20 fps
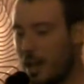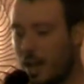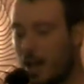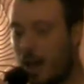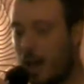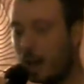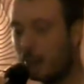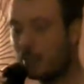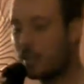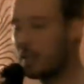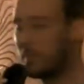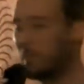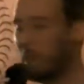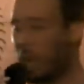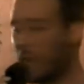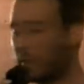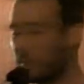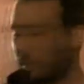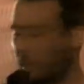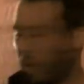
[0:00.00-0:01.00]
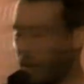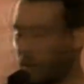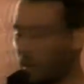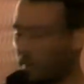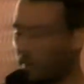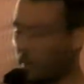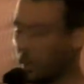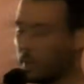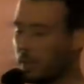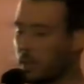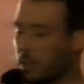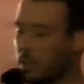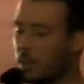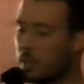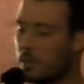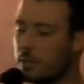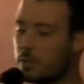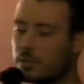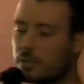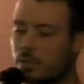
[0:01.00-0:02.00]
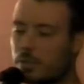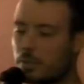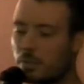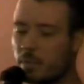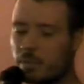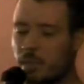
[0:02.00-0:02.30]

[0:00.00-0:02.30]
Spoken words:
I laid back down, I felt the Q-tip,